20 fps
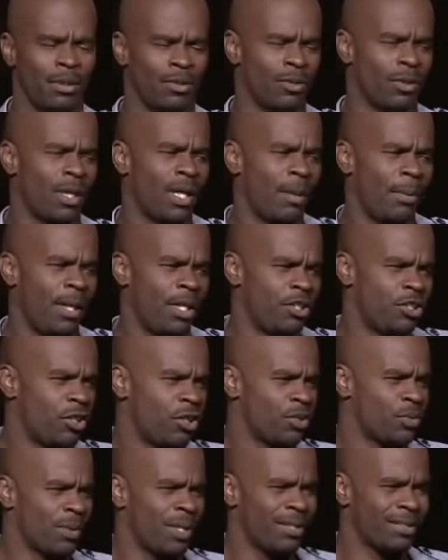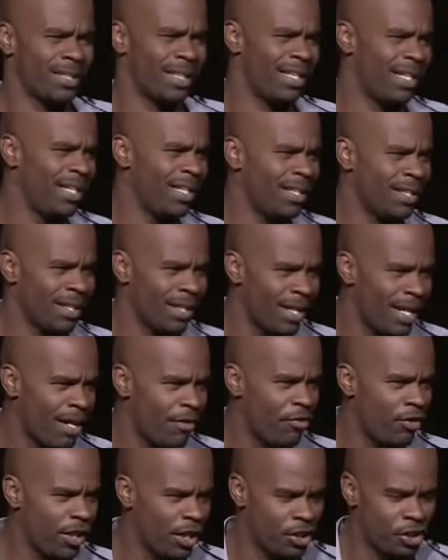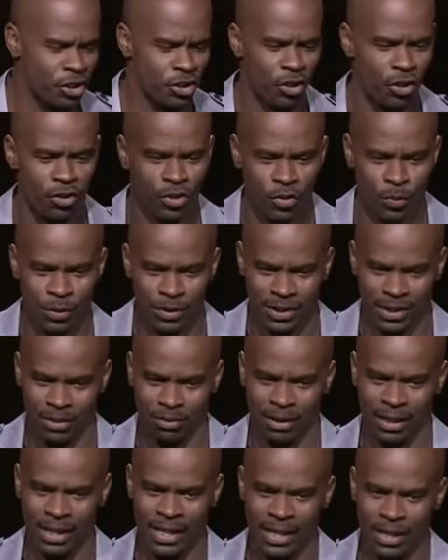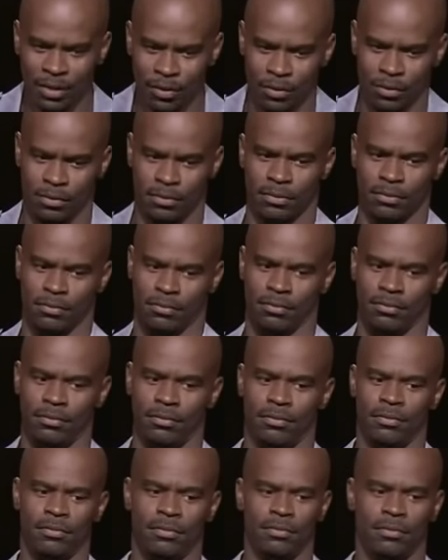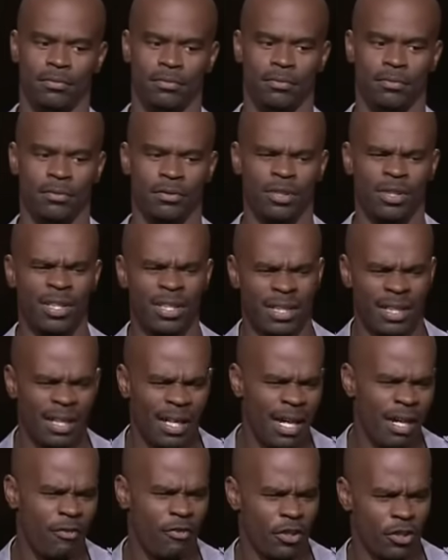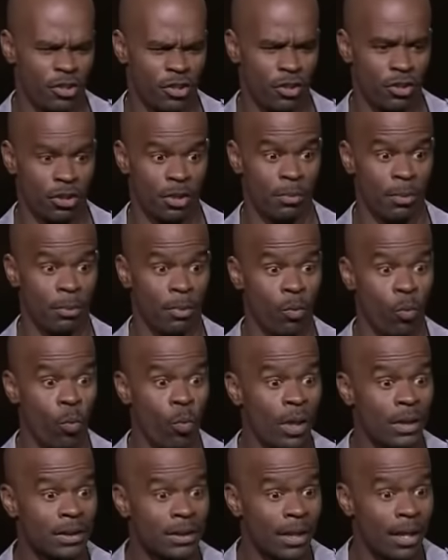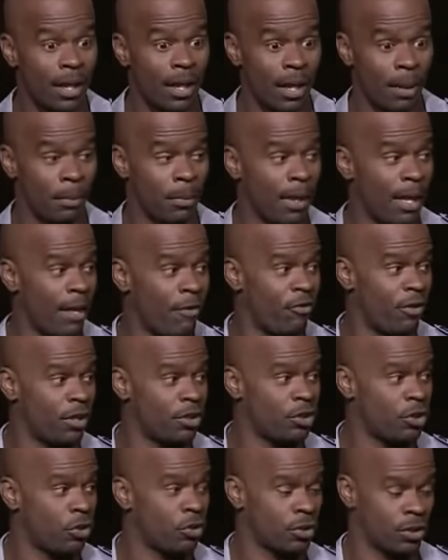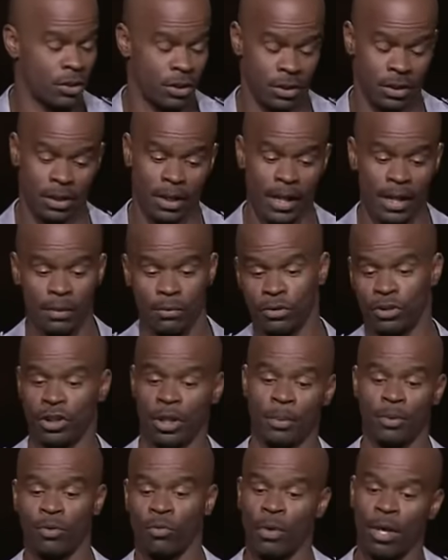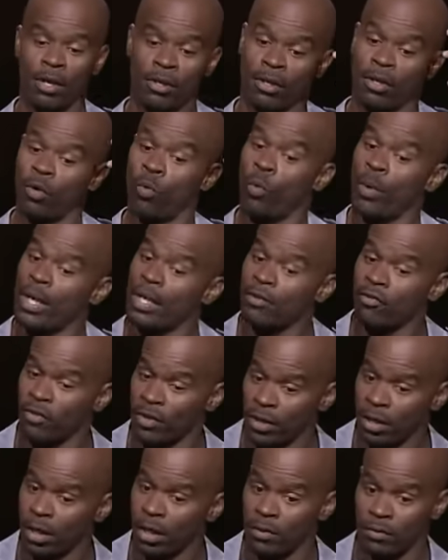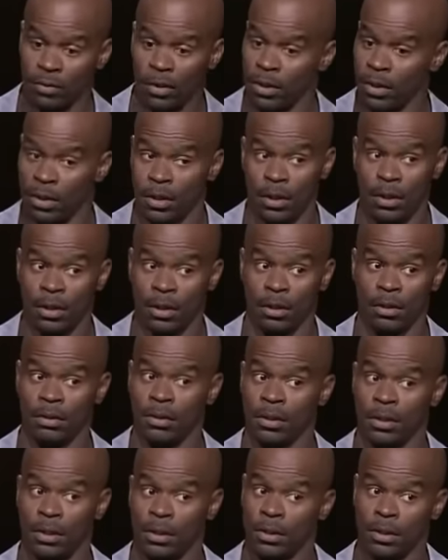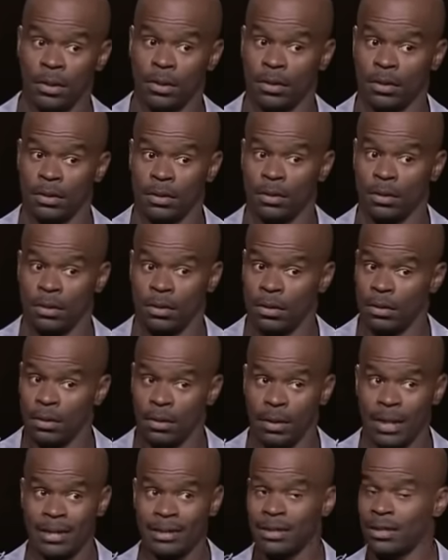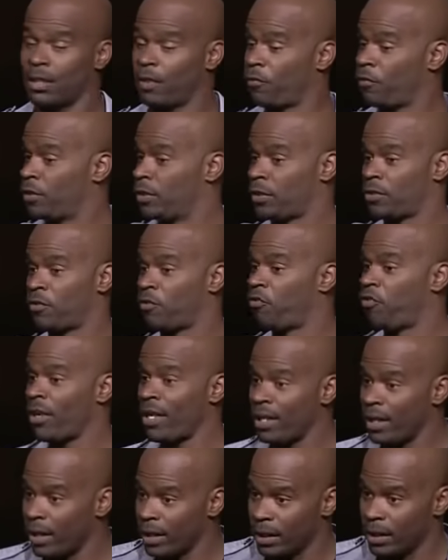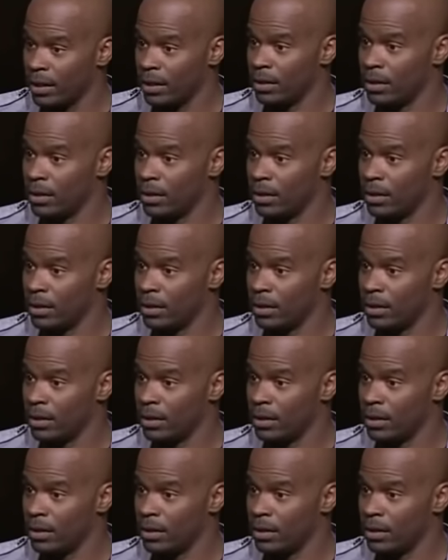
about doing comedy at church, when I was a kid, laughing at church was illegal. You couldn't laugh at church. I remember one time laughing at church because this lady was jumping around and her wig fell off. So, that stuff was funny.